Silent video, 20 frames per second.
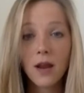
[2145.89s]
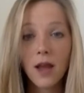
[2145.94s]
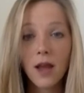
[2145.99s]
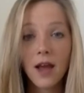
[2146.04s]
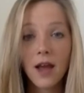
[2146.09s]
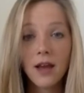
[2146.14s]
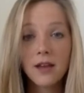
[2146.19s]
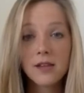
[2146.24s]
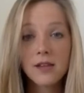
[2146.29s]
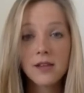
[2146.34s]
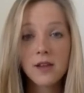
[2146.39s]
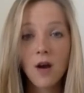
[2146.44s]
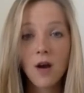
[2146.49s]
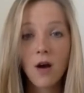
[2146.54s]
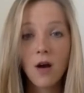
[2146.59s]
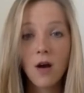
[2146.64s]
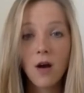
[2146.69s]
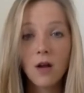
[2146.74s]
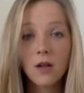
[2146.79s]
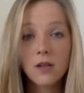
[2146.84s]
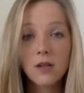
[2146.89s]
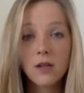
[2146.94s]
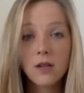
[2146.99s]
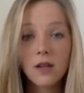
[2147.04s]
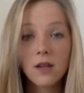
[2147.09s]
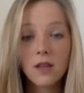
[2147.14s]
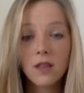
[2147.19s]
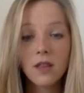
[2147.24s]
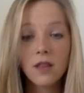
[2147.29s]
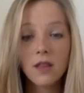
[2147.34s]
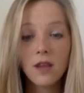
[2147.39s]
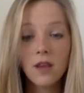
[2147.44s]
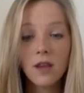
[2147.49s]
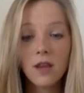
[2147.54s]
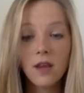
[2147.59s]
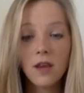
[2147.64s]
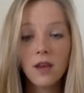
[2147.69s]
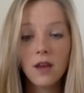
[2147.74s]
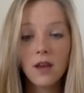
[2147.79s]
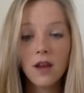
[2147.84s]
and it's called
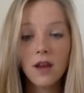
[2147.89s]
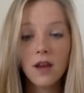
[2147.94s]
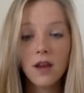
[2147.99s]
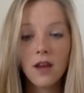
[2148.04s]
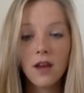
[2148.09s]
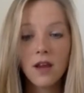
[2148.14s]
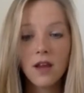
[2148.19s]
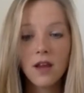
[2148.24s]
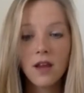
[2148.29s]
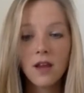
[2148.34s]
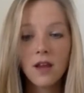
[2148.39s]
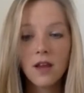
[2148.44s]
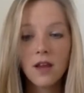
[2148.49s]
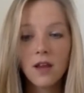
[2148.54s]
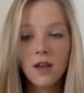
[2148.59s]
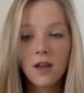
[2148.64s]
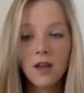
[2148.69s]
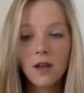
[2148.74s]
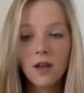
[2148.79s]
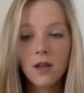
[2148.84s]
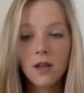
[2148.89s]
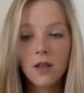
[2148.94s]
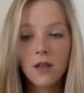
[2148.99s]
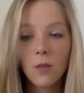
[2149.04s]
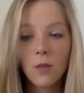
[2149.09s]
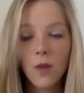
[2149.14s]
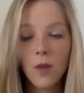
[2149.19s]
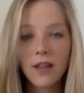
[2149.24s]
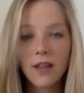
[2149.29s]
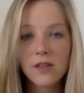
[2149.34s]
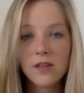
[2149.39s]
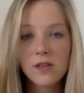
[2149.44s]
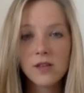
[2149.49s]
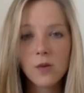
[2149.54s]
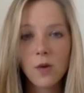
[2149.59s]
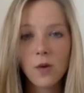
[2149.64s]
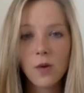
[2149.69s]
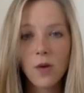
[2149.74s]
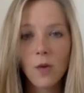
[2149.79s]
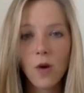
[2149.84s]
Winning the
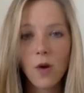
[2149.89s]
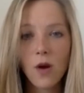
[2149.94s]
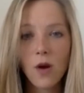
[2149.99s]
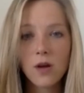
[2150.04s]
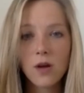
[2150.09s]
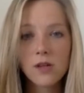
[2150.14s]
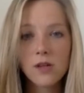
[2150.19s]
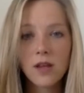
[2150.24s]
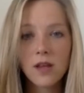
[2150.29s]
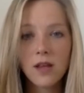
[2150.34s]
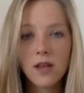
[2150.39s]
Story Wars.